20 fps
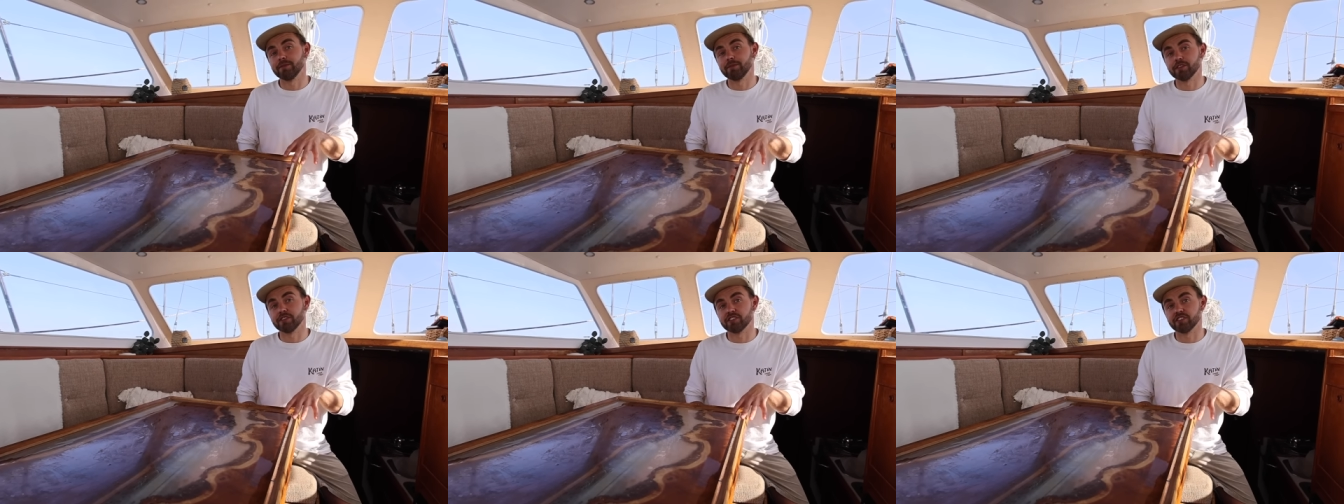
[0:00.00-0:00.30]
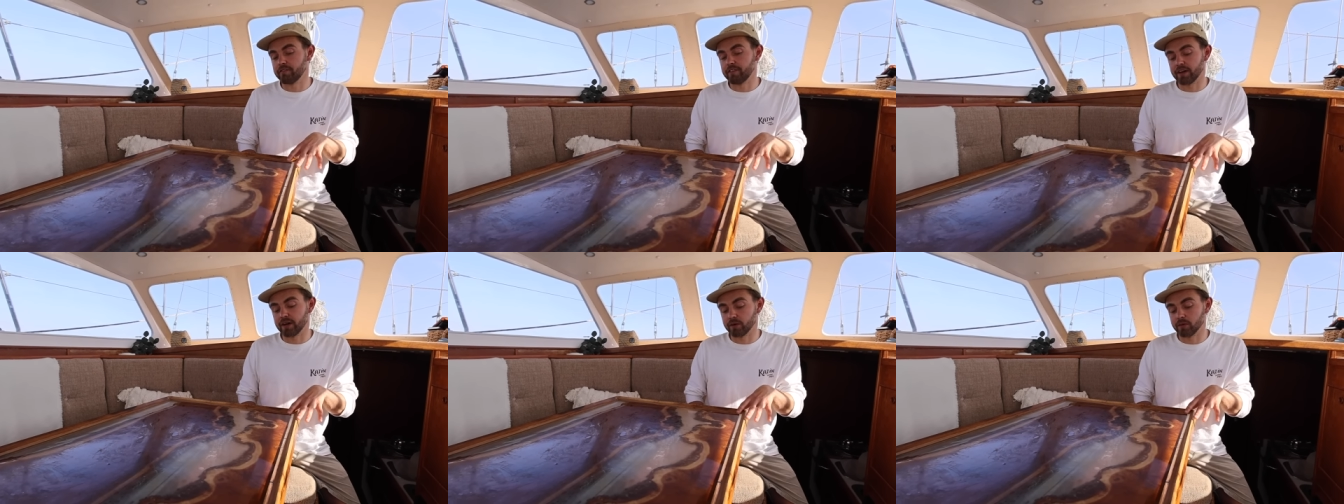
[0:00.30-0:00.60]
which
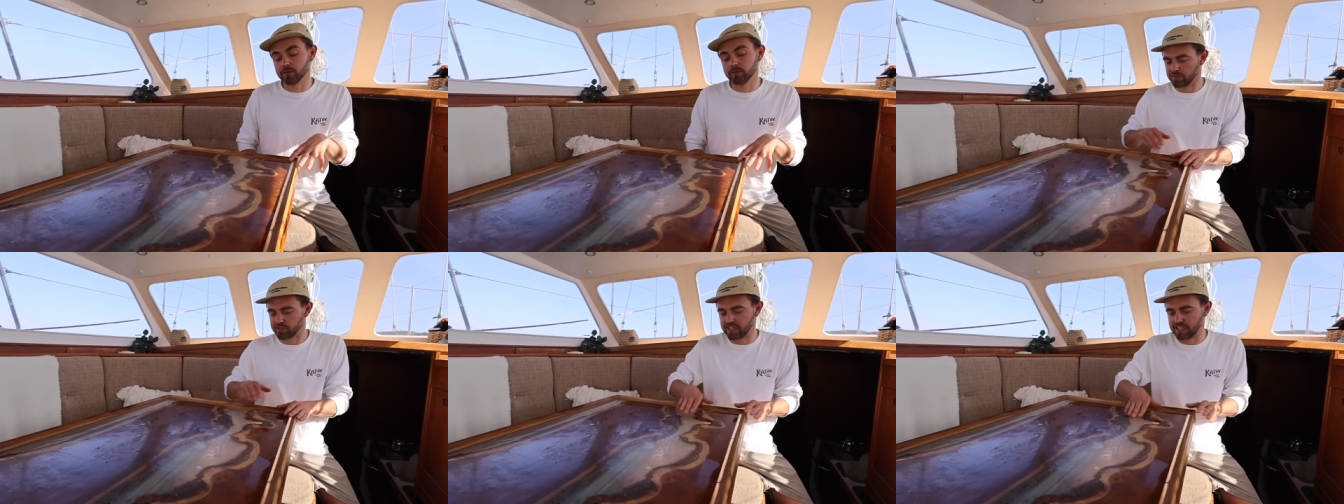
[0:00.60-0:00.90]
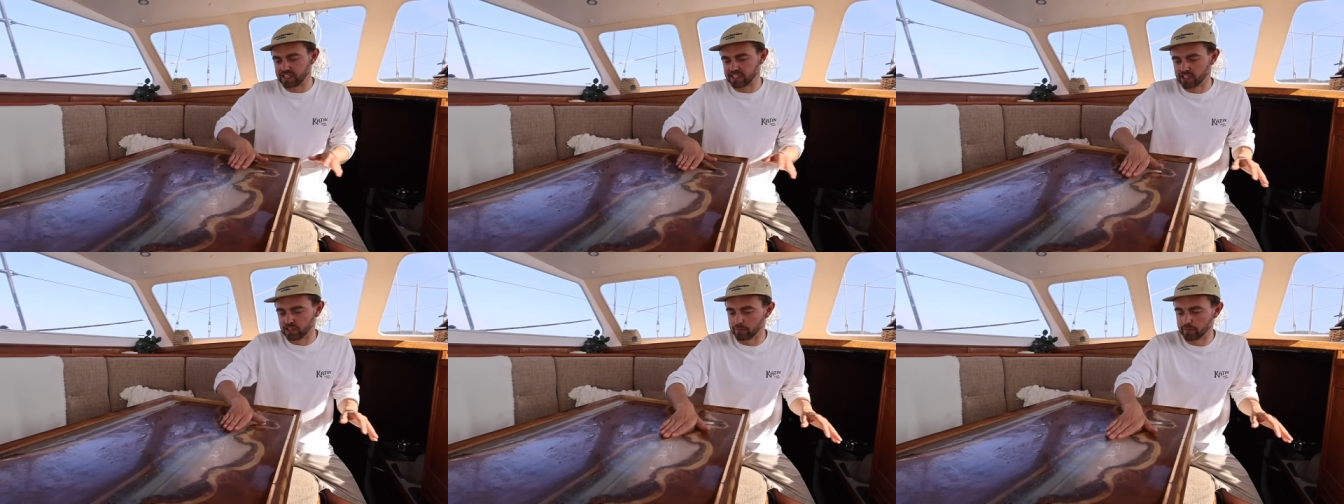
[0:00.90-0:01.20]
fell. Obviously
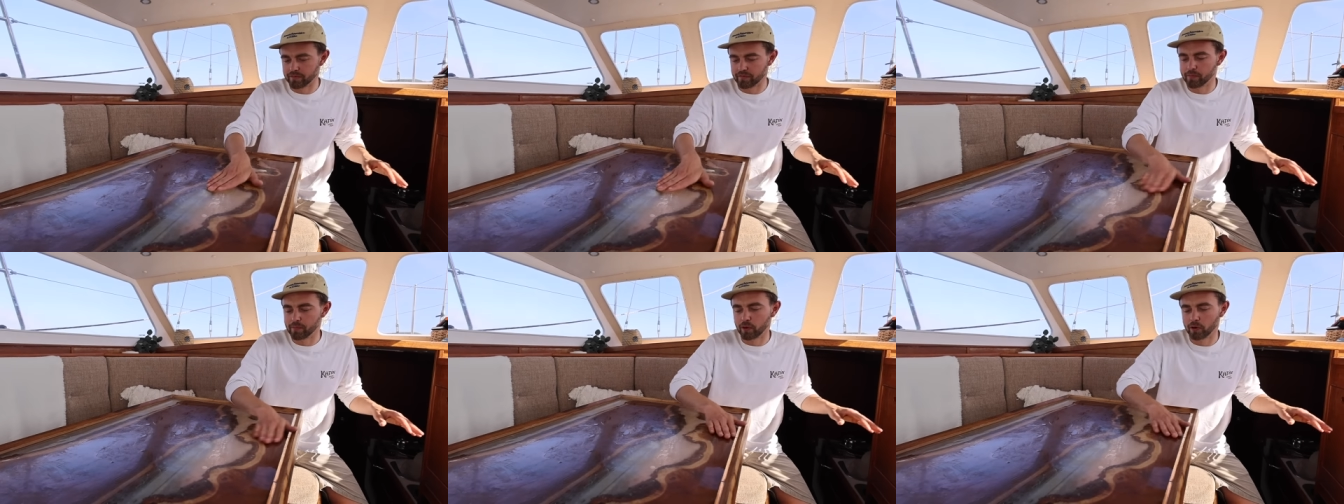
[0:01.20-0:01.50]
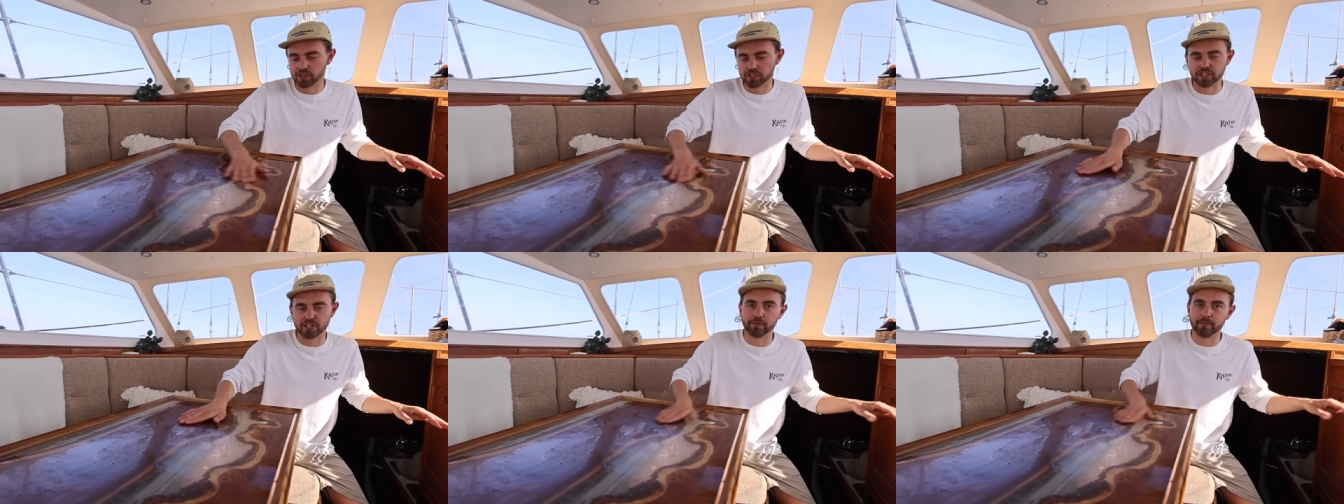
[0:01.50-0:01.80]
needs a little bit of
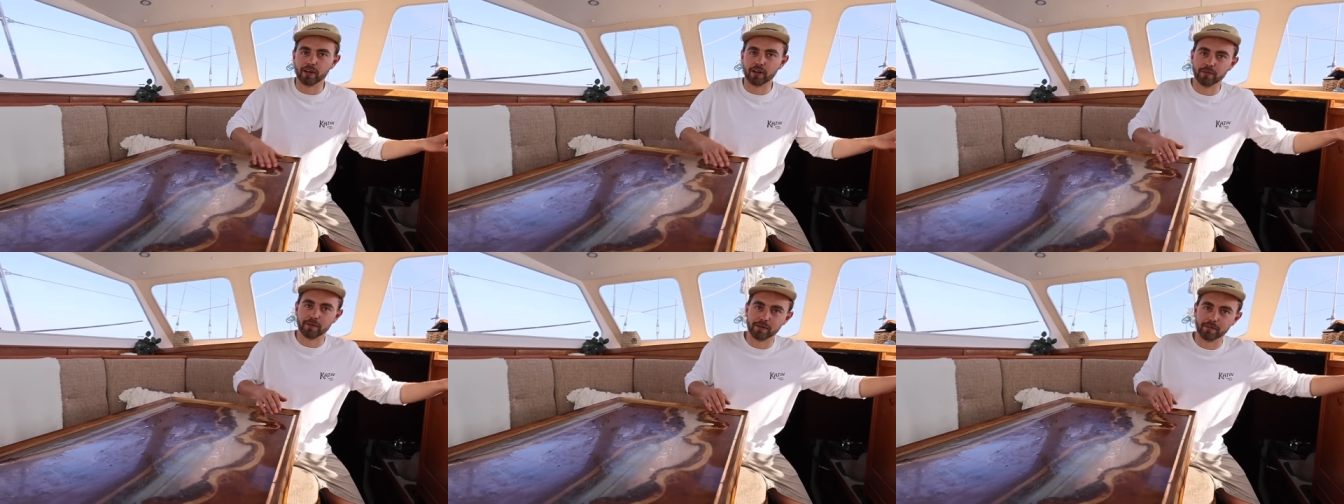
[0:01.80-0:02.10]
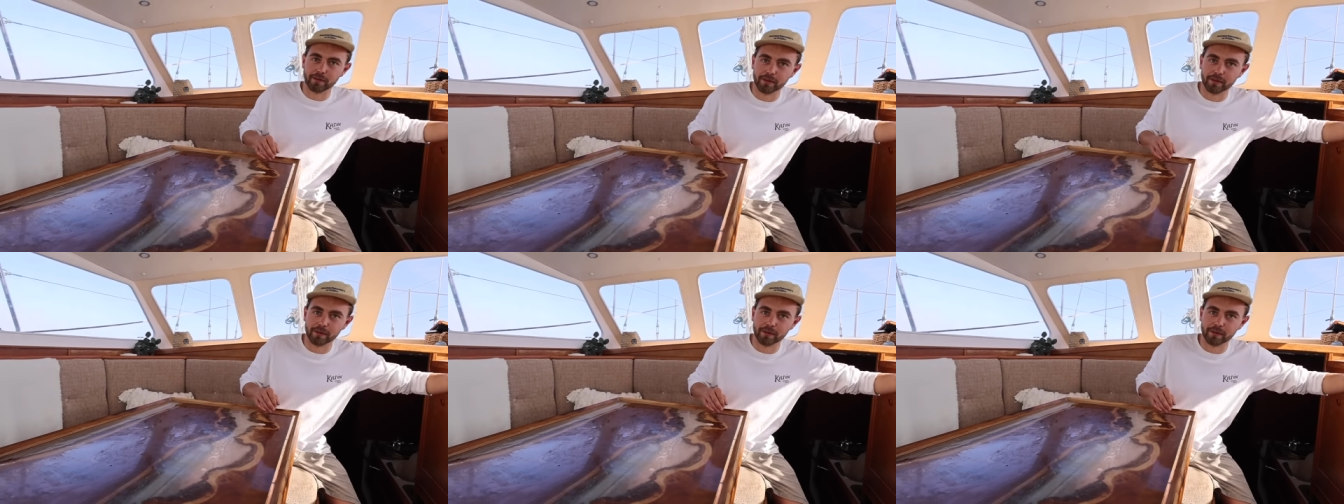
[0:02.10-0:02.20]
polish at the moment,